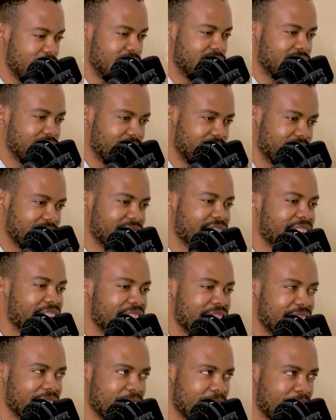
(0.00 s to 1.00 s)
pictures. But
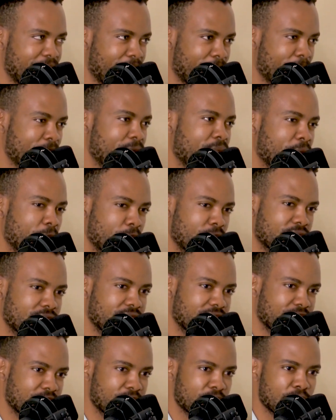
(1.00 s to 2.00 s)
it's just yeah, a podcast.
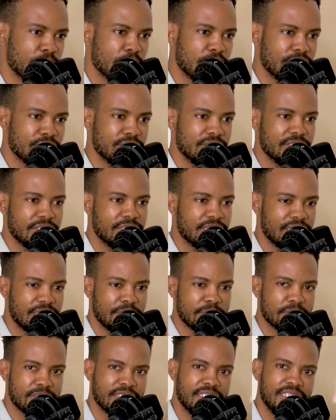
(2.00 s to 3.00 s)
podcast. So we went to the
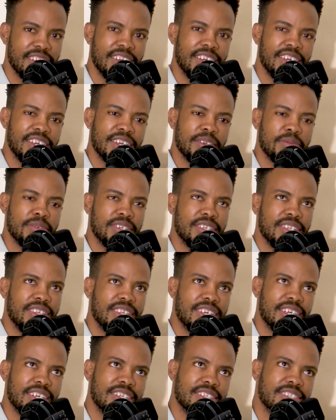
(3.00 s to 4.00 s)
Times and we did
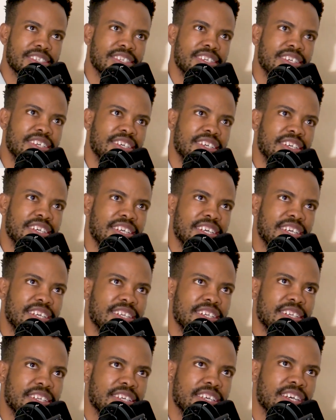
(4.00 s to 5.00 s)
that.
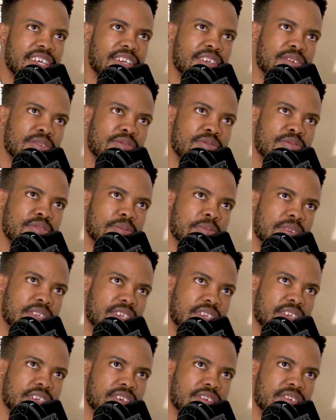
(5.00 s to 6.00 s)
And yeah, it grew from
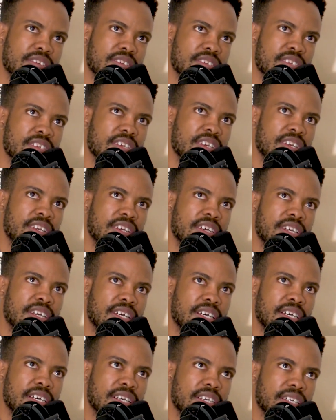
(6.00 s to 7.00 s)
there because
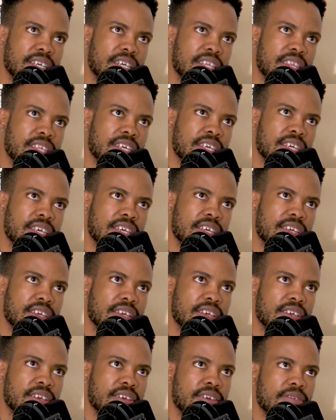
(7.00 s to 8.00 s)
uh, I think
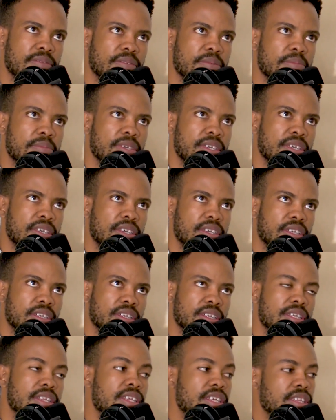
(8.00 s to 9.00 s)
for me,
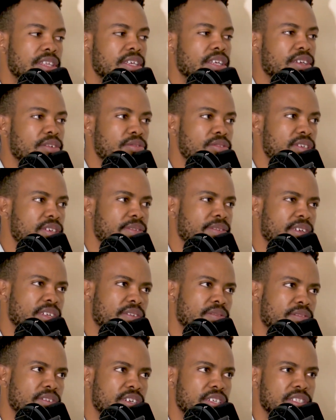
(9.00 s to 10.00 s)
the thing I was
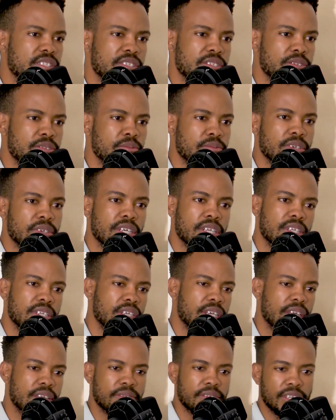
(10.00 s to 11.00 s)
Using Villain just do, I'd
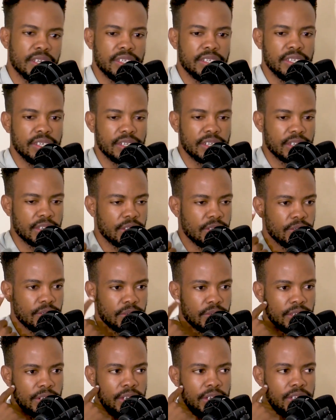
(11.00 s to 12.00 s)
have an idea like,
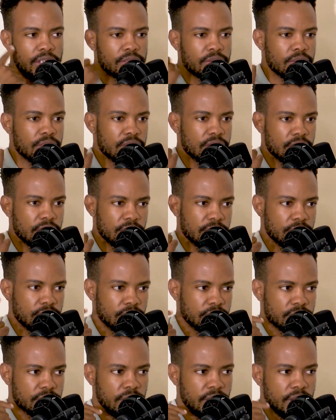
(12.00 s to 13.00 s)
yo, let's do
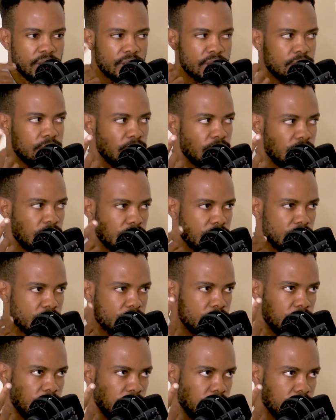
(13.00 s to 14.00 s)
internationals, let's do mm-hmm. this, let's
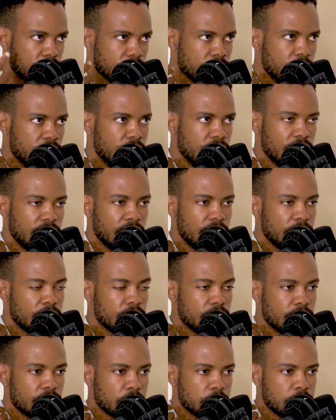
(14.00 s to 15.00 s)
do this.
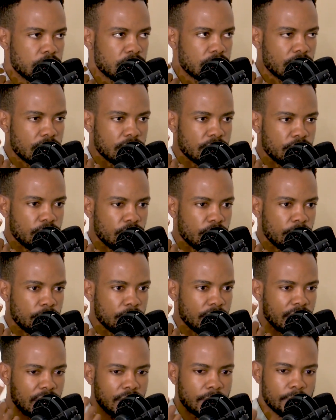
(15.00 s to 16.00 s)
And we started from
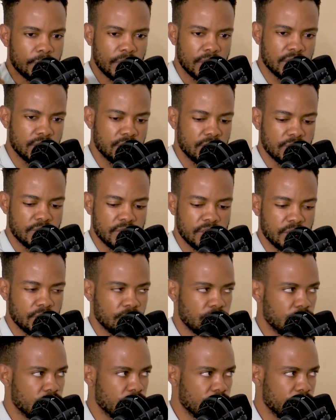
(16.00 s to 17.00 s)
like a budget of
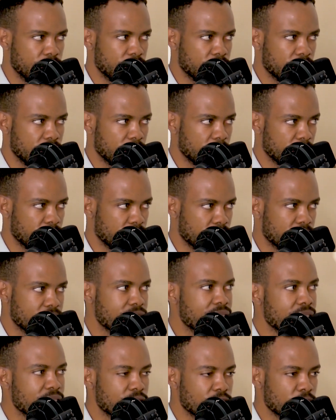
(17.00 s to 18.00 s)
zero. Well,
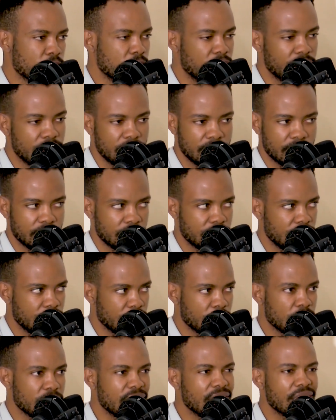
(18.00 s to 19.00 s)
zero. We had Literally nothing.
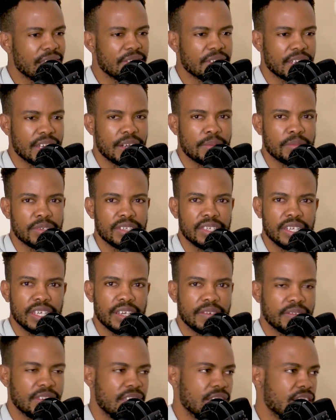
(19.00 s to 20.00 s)
nothing. We didn't have a camera, didn't
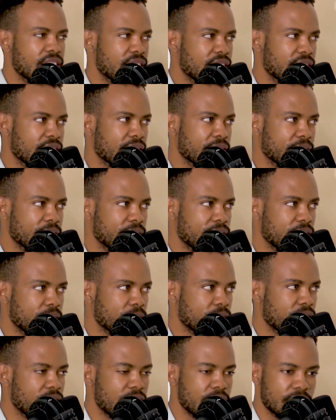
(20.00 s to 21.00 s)
have anything. There
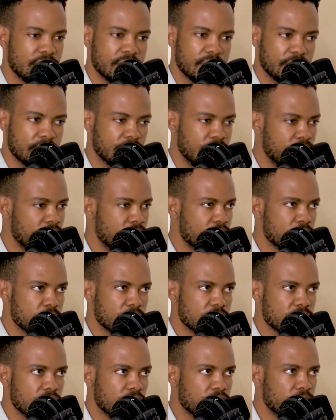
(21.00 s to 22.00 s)
were anything. So we
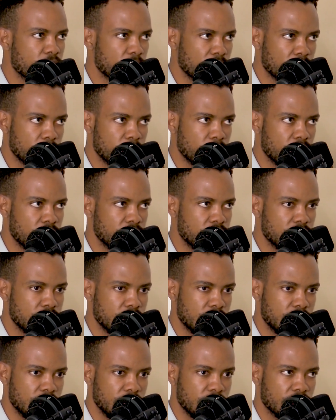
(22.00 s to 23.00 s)
started from that budget
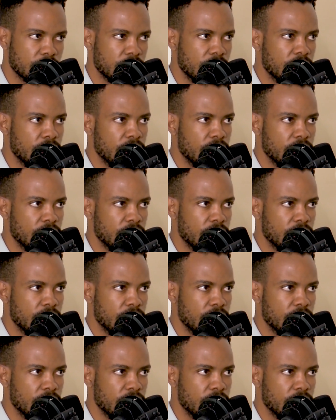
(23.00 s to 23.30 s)
and